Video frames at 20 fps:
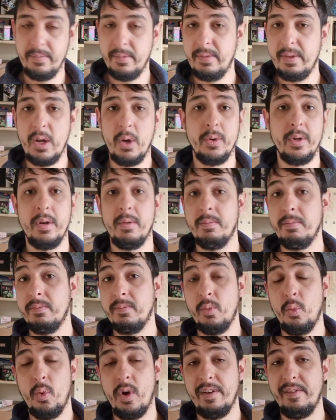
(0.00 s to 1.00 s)
Hilda,
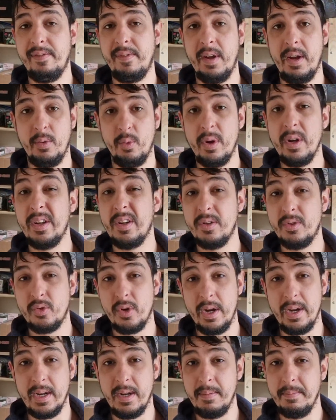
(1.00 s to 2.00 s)
white flare, really good
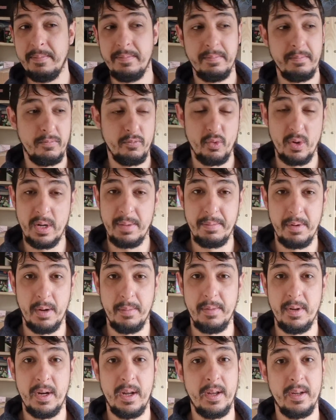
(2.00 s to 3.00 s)
trainer, really
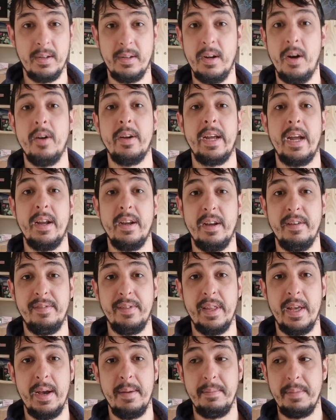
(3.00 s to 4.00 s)
popular, can't get enough of
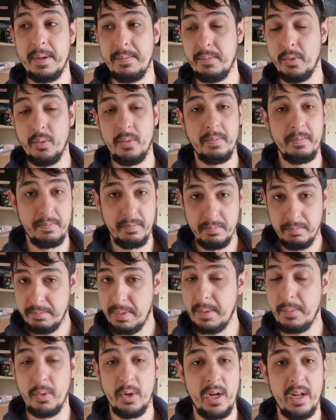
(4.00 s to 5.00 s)
that, people
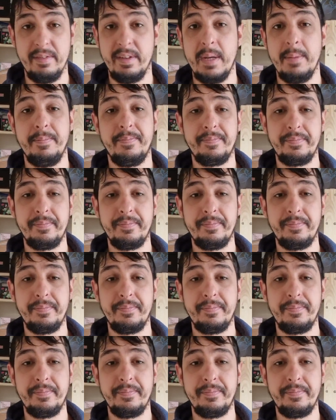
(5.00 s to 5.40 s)
love it.